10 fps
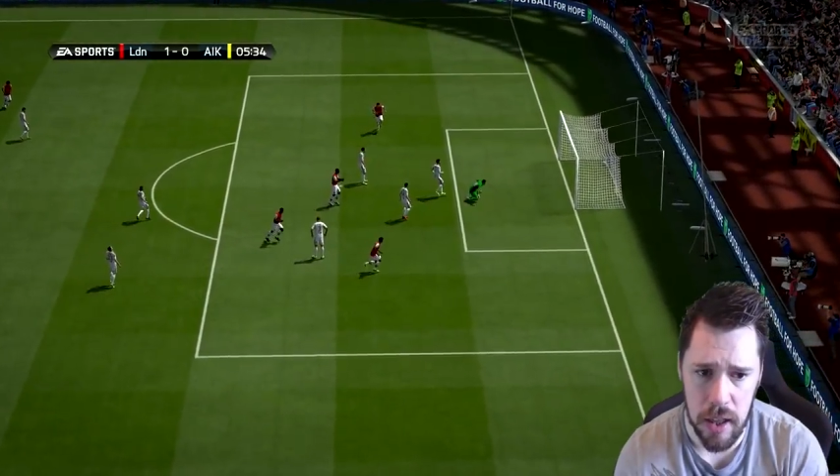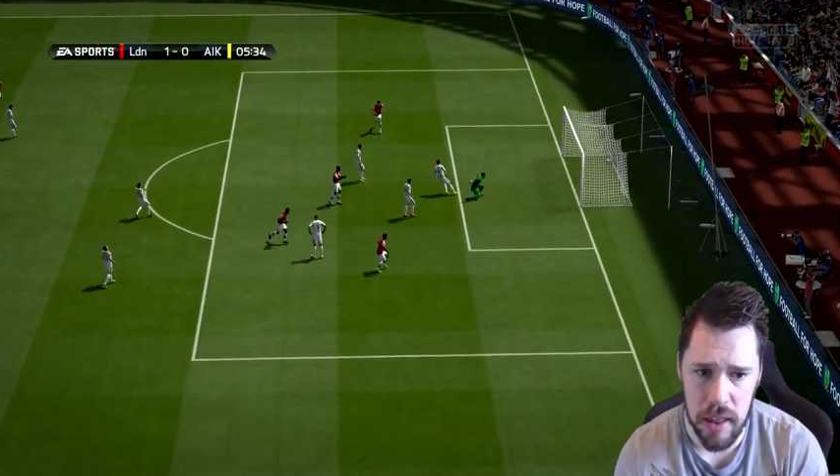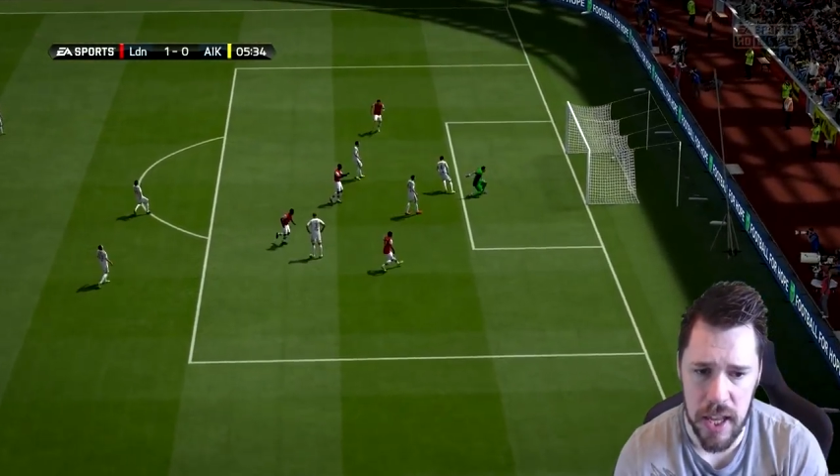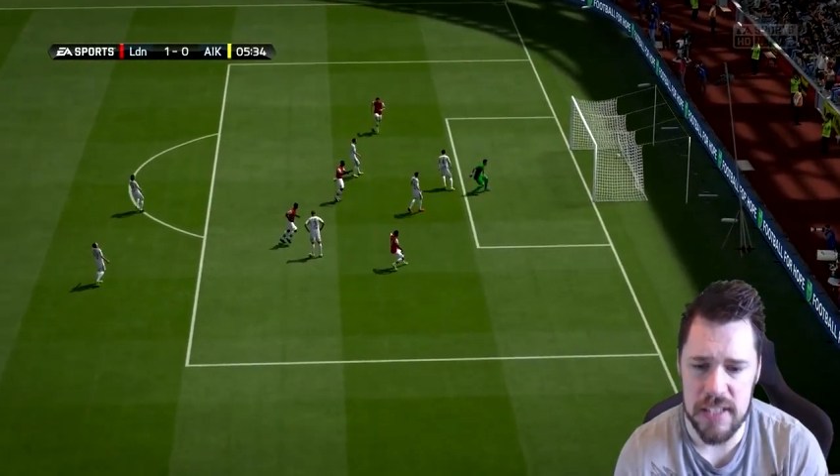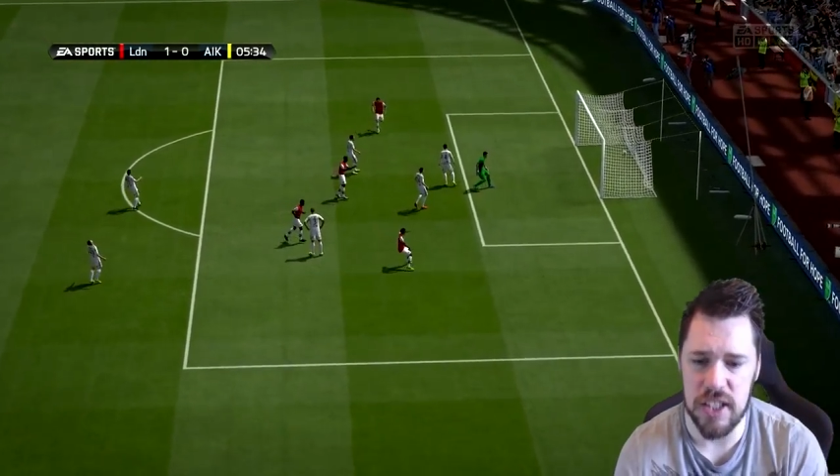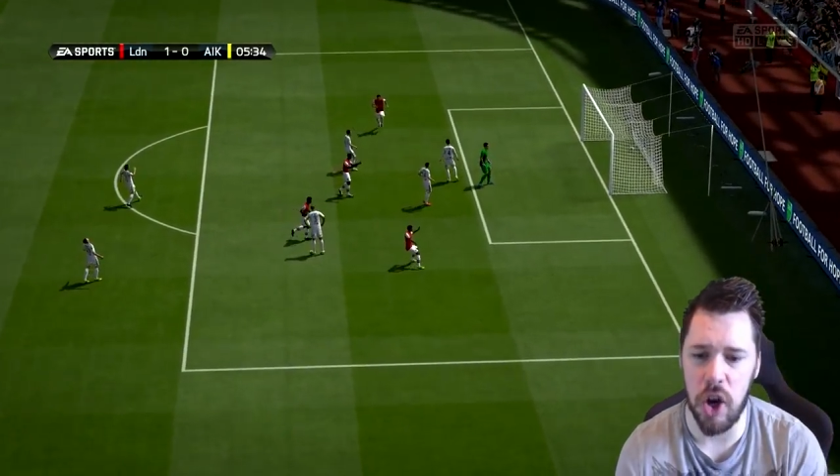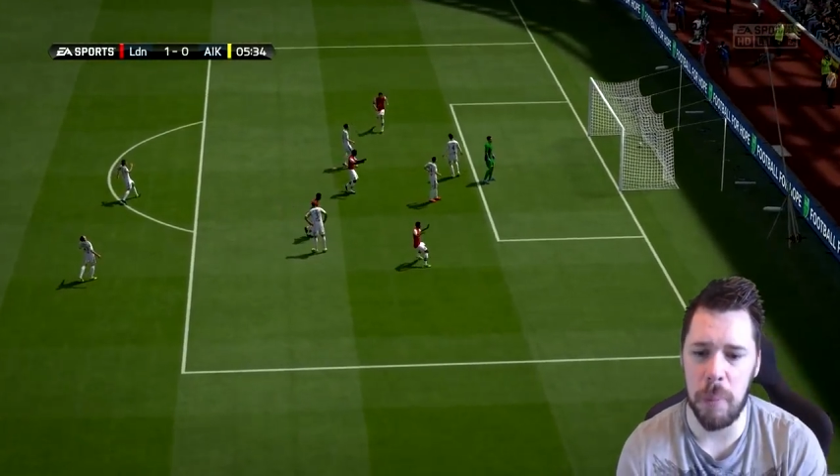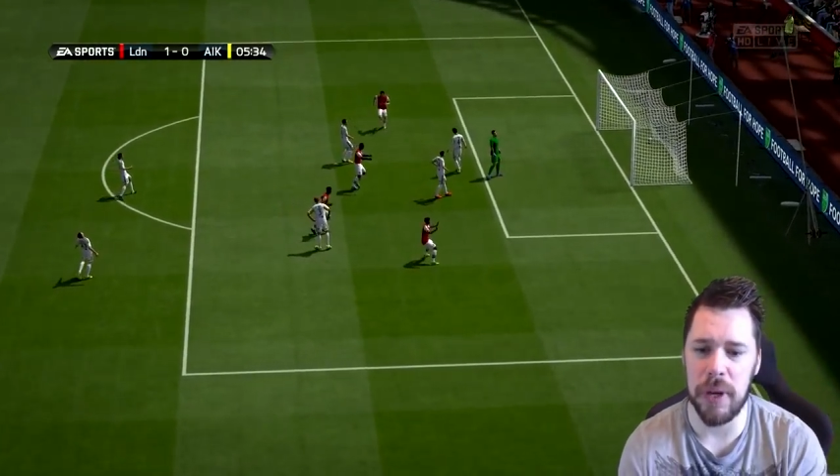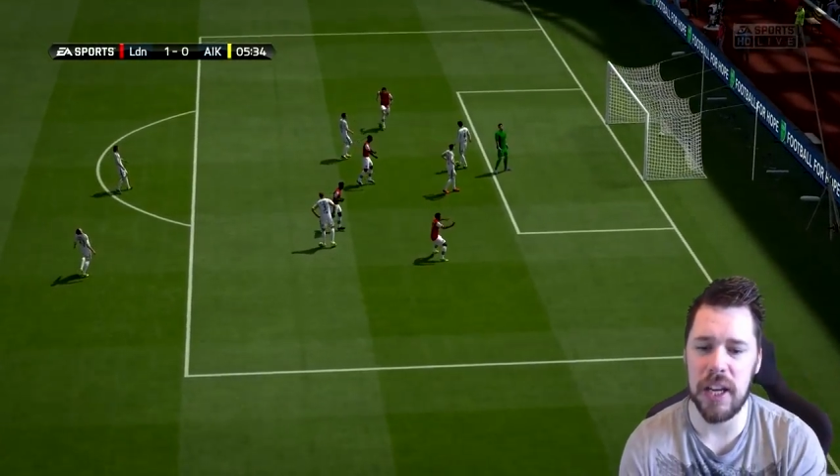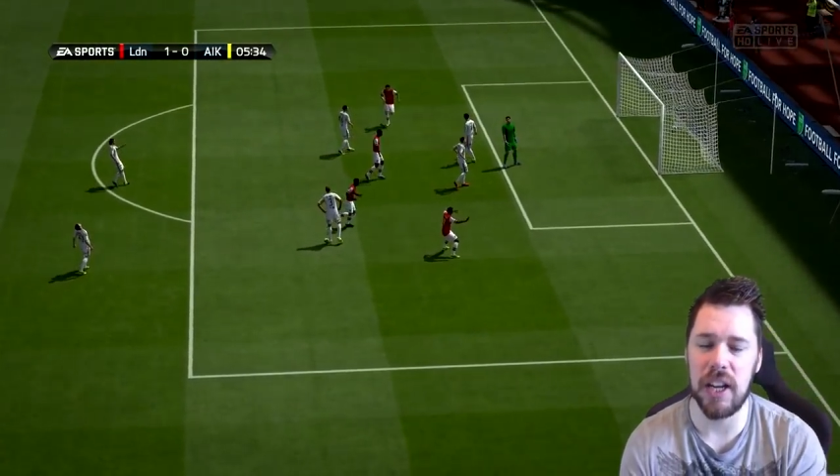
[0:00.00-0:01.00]
There's the
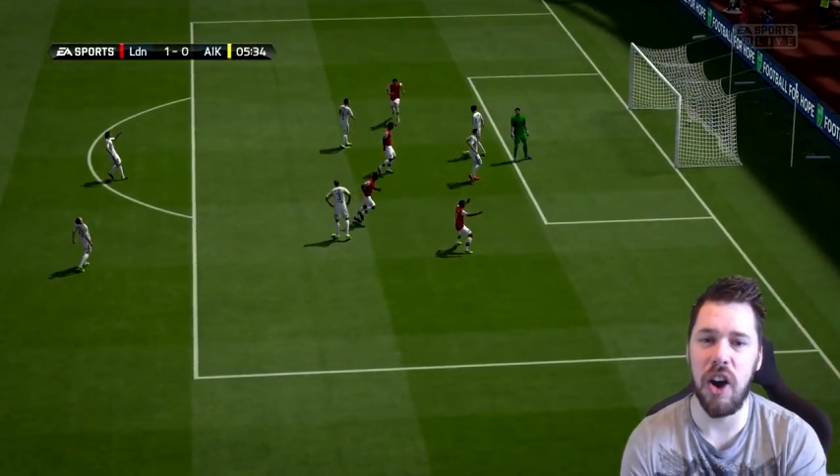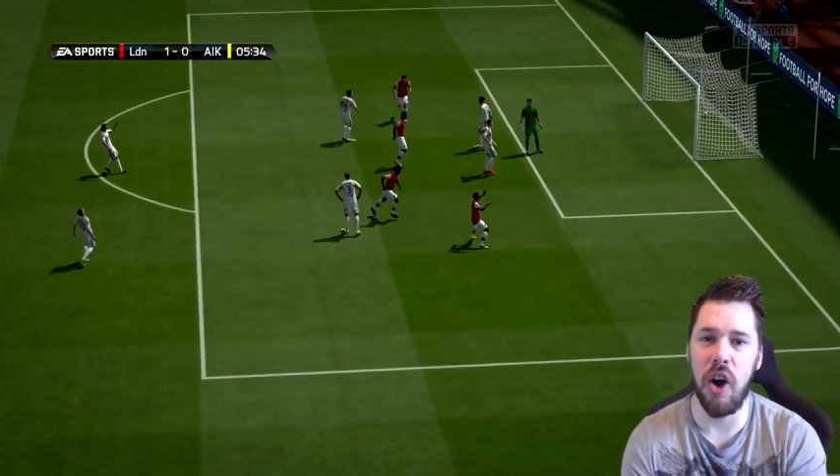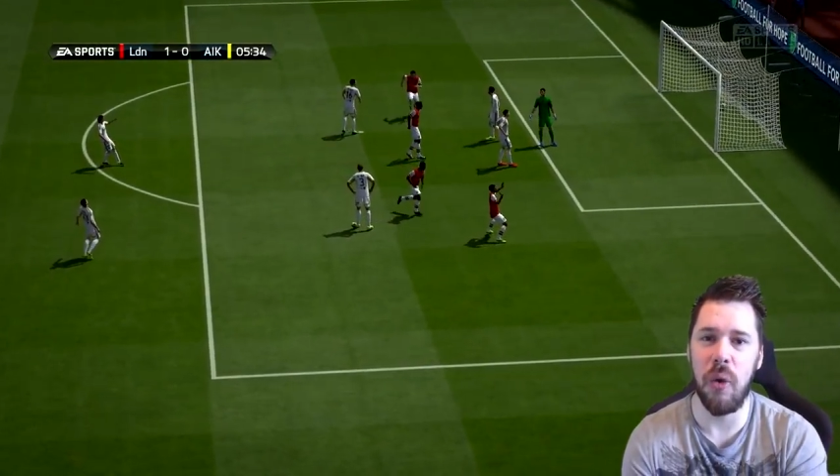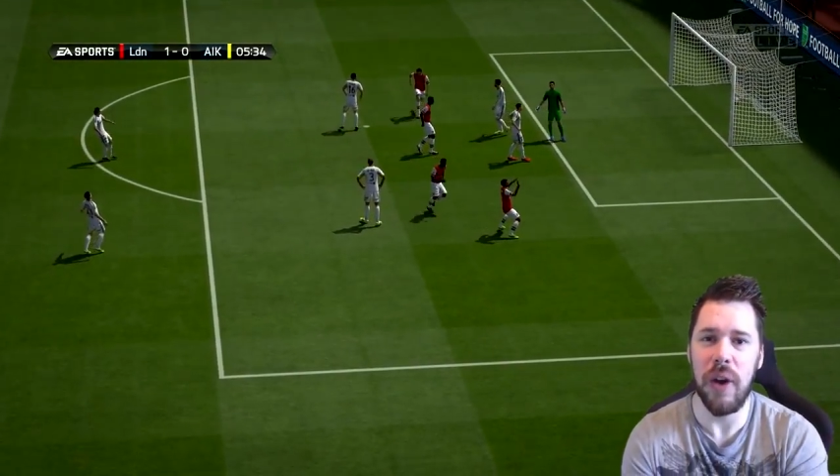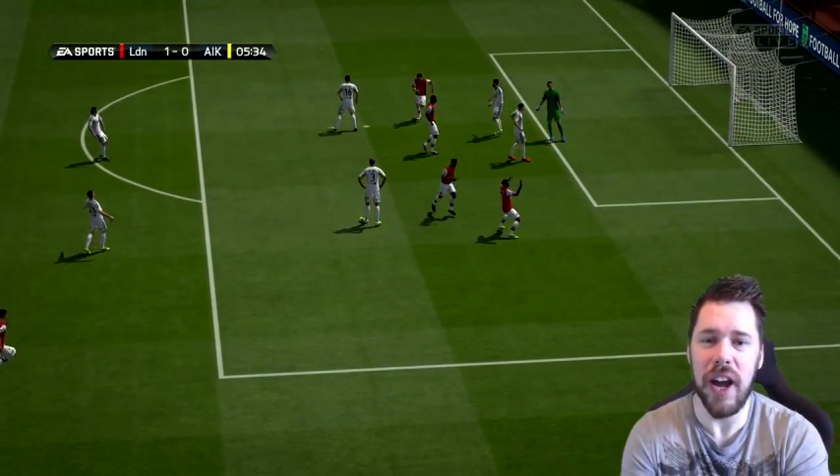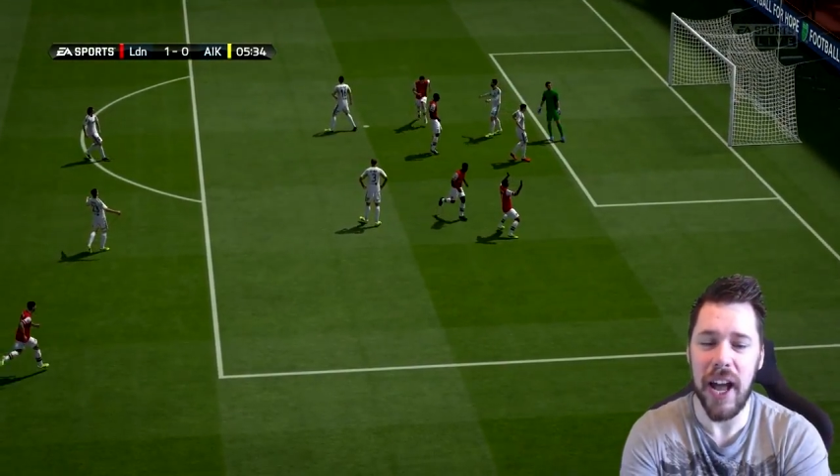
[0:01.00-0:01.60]
opening goal.